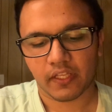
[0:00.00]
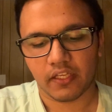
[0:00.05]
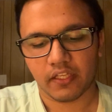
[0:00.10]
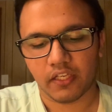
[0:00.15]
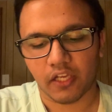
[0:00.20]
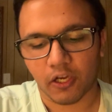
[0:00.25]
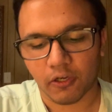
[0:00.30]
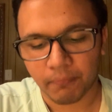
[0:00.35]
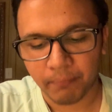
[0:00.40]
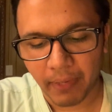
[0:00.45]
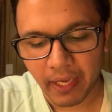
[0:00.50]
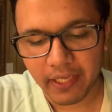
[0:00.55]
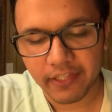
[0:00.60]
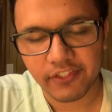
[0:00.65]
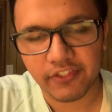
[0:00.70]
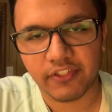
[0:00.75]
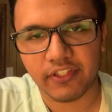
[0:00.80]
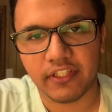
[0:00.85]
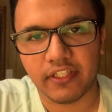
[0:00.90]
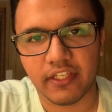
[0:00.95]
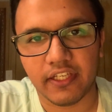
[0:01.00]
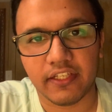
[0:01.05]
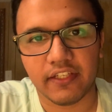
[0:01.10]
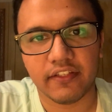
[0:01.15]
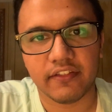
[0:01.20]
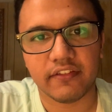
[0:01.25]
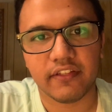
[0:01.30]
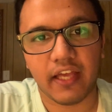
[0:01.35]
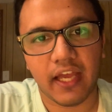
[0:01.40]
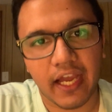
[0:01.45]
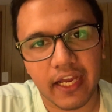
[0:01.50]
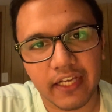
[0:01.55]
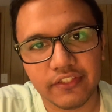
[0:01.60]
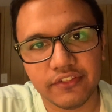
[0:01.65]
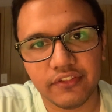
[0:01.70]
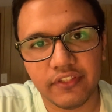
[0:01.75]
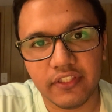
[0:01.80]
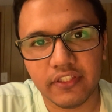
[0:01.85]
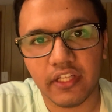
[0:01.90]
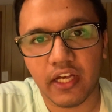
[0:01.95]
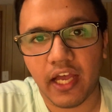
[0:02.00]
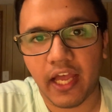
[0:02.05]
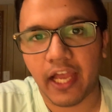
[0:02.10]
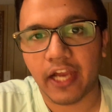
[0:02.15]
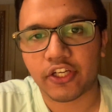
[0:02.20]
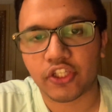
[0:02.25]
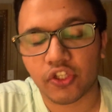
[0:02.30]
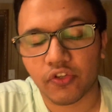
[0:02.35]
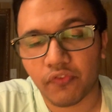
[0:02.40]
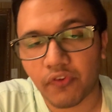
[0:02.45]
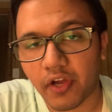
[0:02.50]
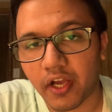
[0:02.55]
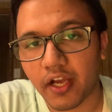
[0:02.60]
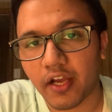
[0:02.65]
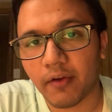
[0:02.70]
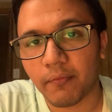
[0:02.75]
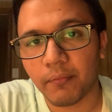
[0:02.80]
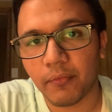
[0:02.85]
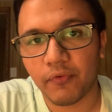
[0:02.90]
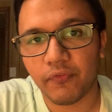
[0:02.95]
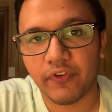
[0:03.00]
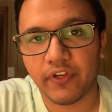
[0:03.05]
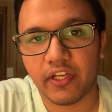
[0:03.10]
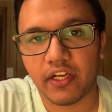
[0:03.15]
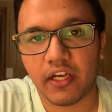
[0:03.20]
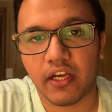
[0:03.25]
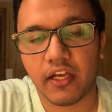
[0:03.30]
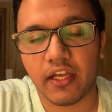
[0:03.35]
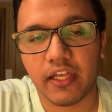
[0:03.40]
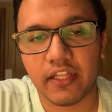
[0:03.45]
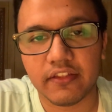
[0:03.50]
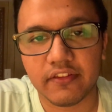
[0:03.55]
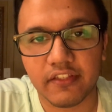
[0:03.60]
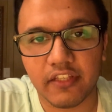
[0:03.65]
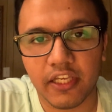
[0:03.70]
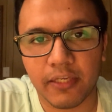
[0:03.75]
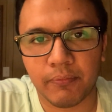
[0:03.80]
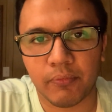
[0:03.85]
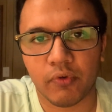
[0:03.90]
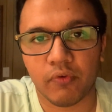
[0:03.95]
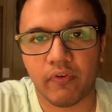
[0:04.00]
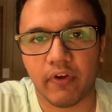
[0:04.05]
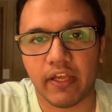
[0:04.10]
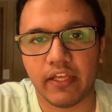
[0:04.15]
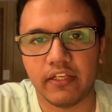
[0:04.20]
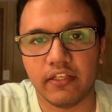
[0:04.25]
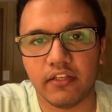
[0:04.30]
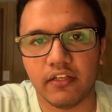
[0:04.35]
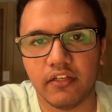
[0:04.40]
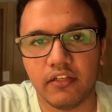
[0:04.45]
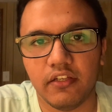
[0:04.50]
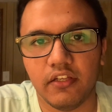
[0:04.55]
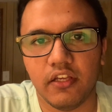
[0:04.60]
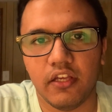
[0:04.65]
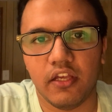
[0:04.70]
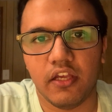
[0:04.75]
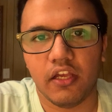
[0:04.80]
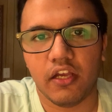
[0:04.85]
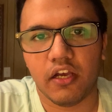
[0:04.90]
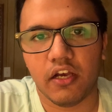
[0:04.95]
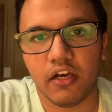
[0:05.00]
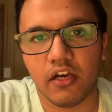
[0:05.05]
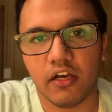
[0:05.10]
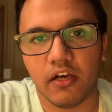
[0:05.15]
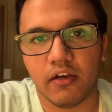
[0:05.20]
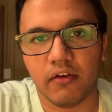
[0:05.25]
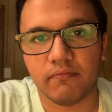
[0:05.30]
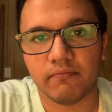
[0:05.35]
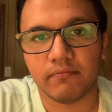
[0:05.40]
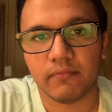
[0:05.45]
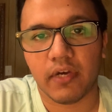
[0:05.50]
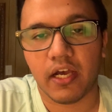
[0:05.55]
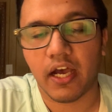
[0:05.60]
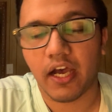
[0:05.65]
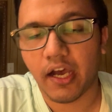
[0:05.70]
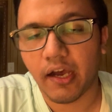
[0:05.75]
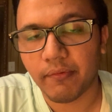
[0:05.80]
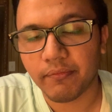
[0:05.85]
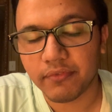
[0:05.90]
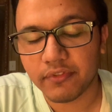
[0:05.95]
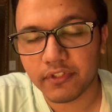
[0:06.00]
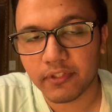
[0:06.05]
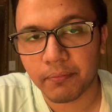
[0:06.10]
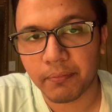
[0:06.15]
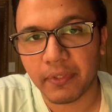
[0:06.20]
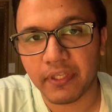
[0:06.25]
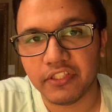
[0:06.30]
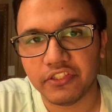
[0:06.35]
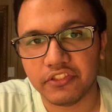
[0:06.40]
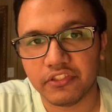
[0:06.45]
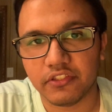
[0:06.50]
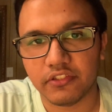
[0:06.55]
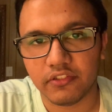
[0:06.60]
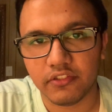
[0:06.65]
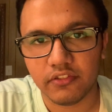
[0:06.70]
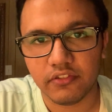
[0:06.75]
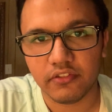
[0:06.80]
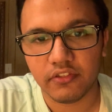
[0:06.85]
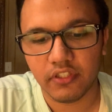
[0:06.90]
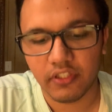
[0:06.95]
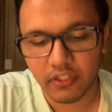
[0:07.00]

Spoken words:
Now, battery, it is actually the act of harm where a healthcare provider harms the patient.